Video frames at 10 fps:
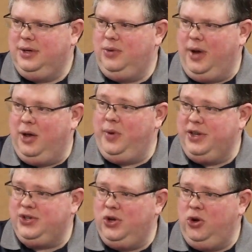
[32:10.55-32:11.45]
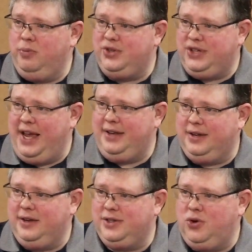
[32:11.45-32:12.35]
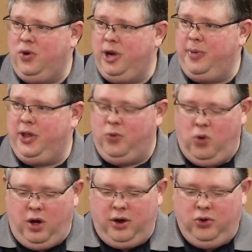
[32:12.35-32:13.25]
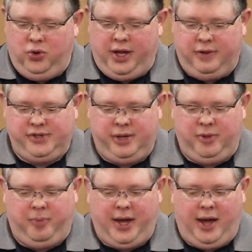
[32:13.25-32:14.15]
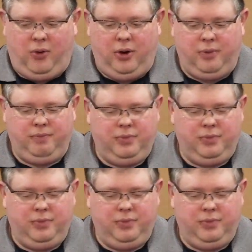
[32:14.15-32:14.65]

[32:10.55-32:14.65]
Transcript: Well, we assume Satan is going to be the one who gives him the power.